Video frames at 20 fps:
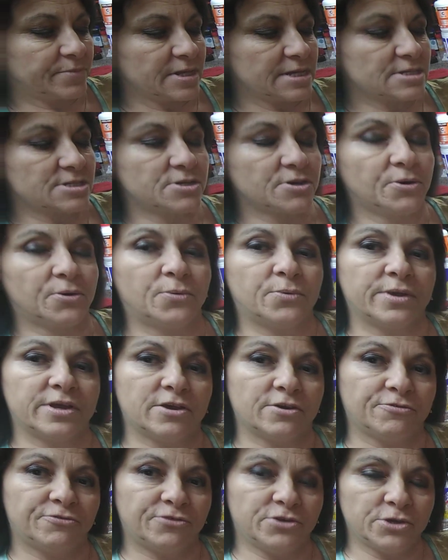So
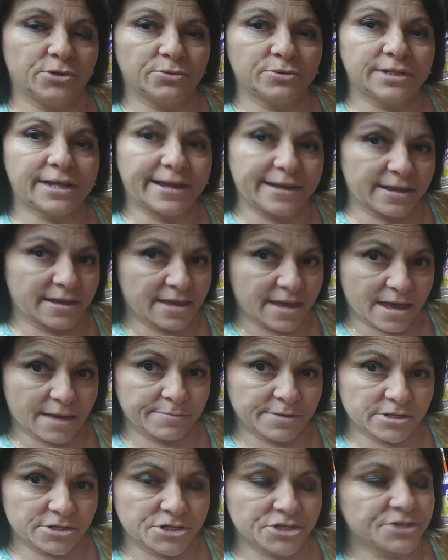if you like
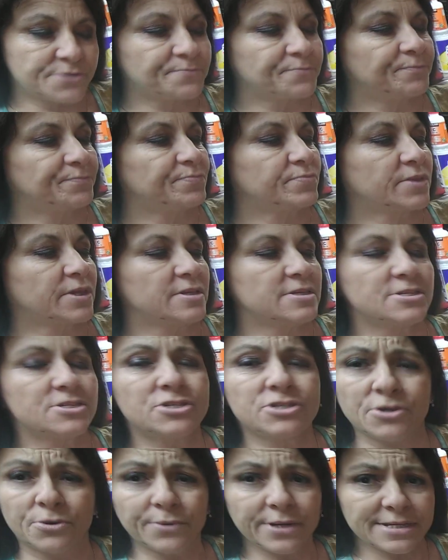cabbage,
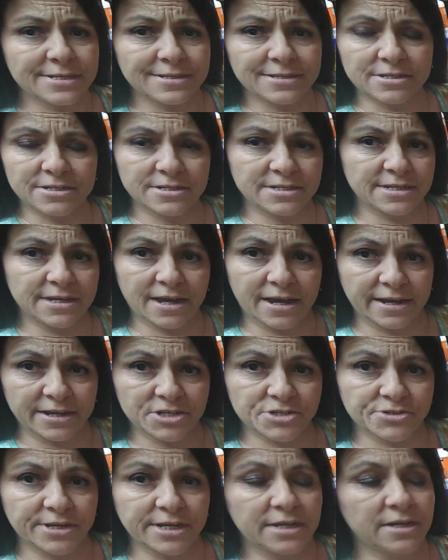so easy to
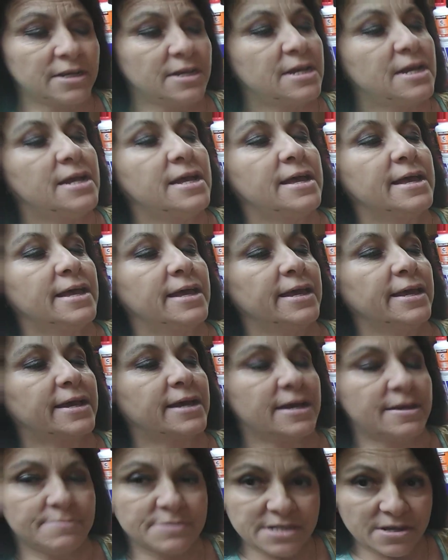dehydrate. It
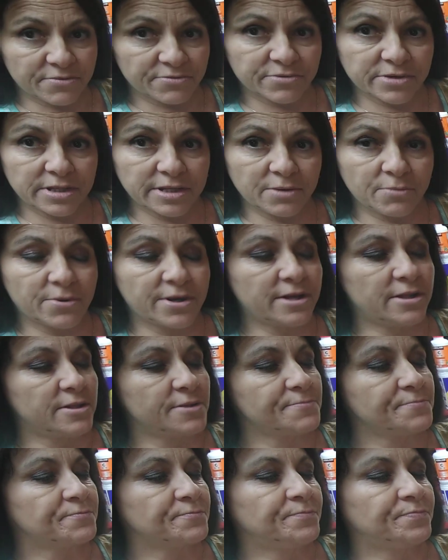comes out really
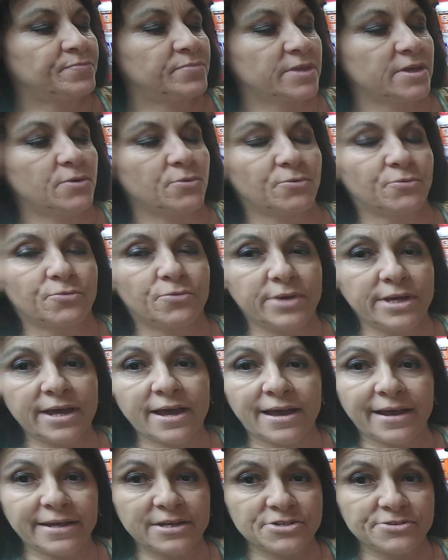well. It
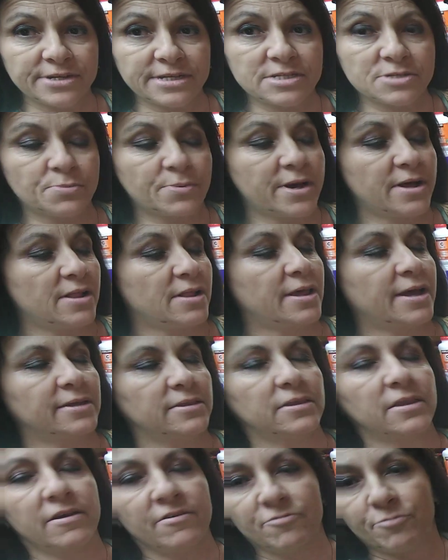rehydrates well. I
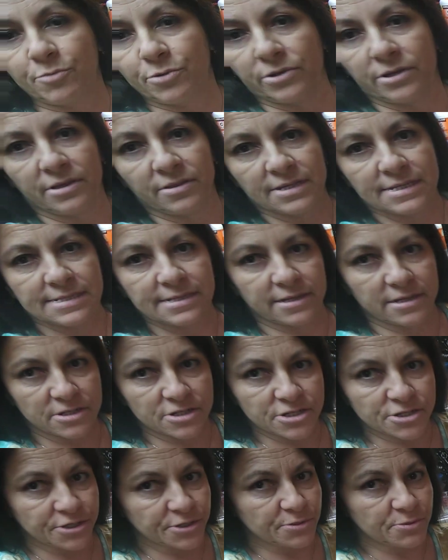love putting this
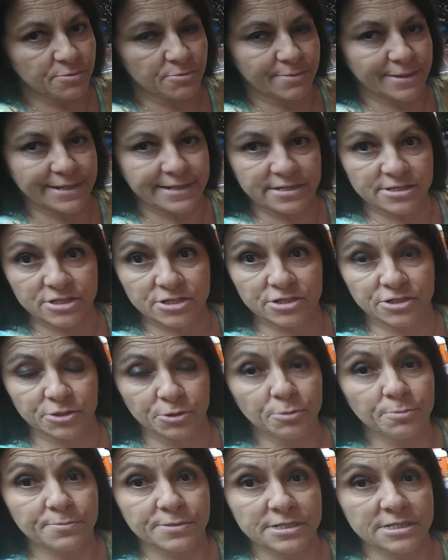into my
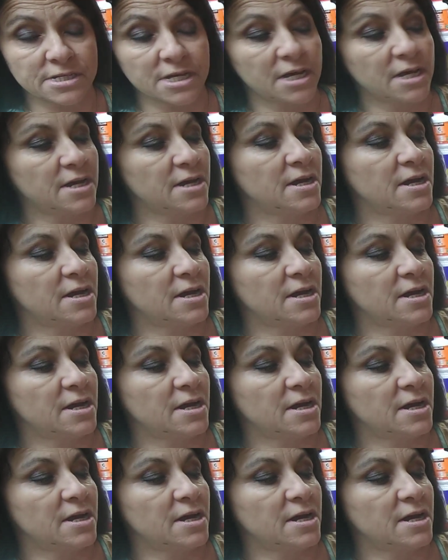soups.